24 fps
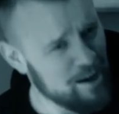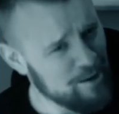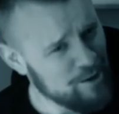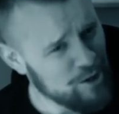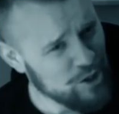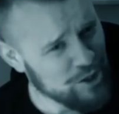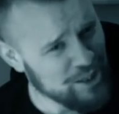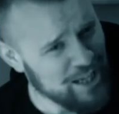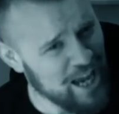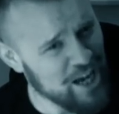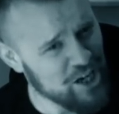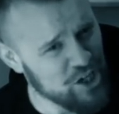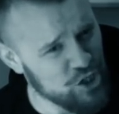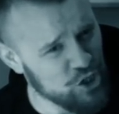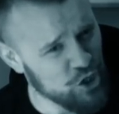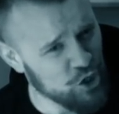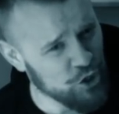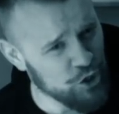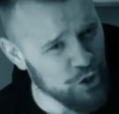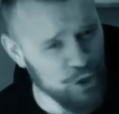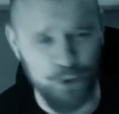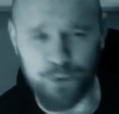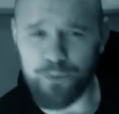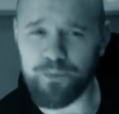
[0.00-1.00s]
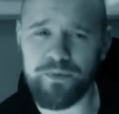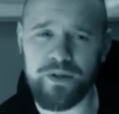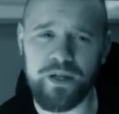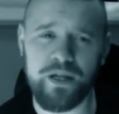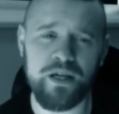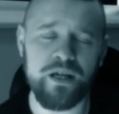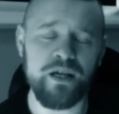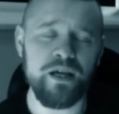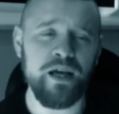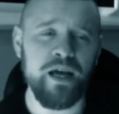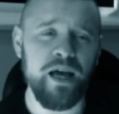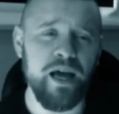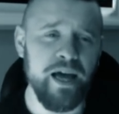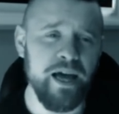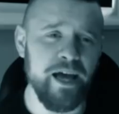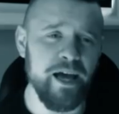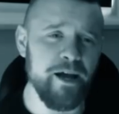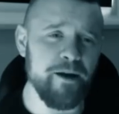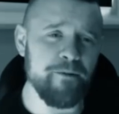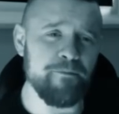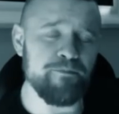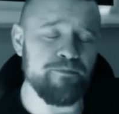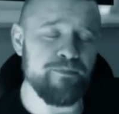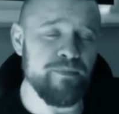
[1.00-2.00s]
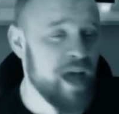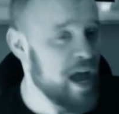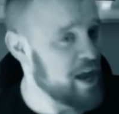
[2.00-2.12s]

Because I sure do. Um,